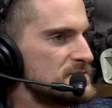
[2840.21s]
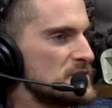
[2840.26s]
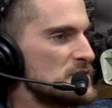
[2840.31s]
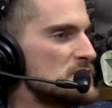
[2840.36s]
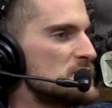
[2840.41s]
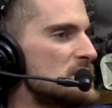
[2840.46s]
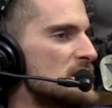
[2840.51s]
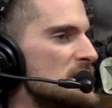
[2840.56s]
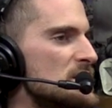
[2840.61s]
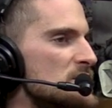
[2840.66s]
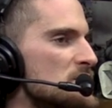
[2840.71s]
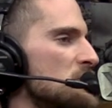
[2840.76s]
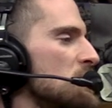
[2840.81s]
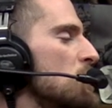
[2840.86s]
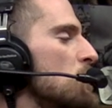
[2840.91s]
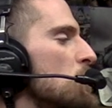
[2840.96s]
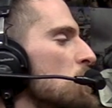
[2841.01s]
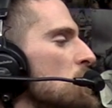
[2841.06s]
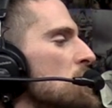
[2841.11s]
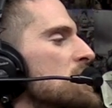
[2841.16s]
do you get
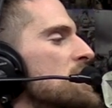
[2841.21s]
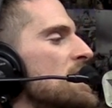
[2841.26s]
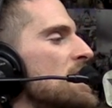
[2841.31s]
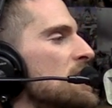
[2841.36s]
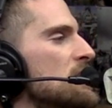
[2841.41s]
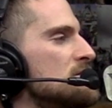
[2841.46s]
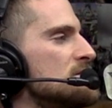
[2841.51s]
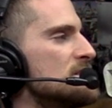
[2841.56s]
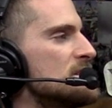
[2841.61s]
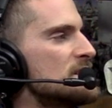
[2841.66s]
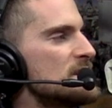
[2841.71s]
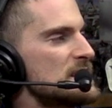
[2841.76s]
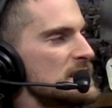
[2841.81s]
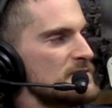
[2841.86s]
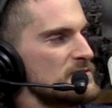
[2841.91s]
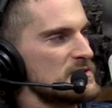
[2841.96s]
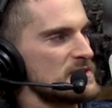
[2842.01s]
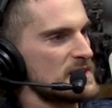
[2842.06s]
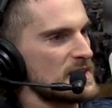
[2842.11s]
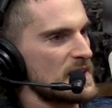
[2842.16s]
your workout in a
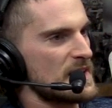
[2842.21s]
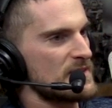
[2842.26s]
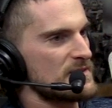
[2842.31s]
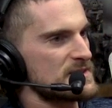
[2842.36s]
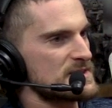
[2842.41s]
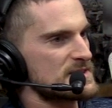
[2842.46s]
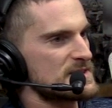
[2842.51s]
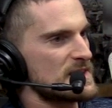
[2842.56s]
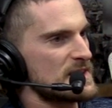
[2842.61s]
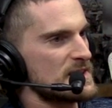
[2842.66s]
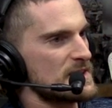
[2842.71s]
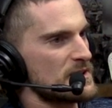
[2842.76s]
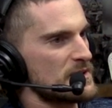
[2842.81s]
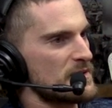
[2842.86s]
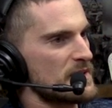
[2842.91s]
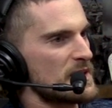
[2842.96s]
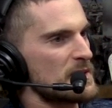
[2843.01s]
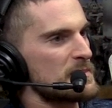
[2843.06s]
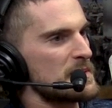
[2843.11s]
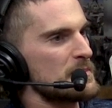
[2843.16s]
given day? Let's say, you know,
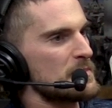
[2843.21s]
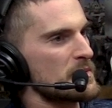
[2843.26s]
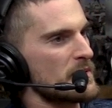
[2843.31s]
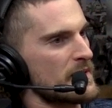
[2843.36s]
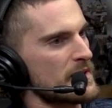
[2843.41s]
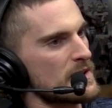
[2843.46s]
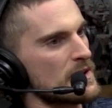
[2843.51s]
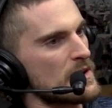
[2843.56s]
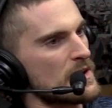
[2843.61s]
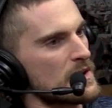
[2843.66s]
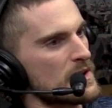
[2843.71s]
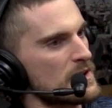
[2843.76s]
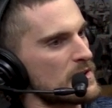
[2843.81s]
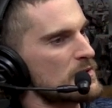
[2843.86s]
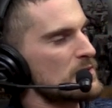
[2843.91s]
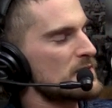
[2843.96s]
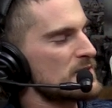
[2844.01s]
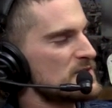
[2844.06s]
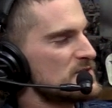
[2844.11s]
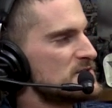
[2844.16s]
a lot of people are like, oh, I got
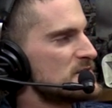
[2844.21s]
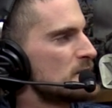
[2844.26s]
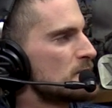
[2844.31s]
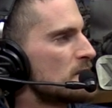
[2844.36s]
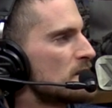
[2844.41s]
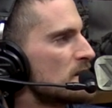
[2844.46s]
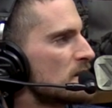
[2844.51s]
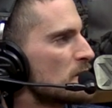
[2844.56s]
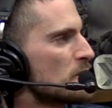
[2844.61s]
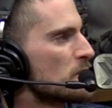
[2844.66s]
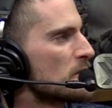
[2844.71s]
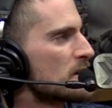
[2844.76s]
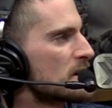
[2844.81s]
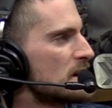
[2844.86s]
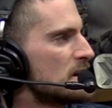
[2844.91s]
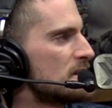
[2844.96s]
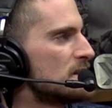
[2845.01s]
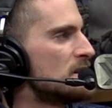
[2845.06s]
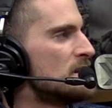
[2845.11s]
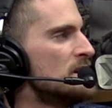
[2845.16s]
to go to the gym, got to get a
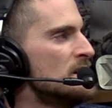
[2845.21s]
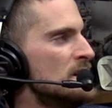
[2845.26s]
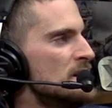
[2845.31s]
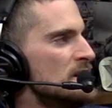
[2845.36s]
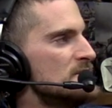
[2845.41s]
workout in.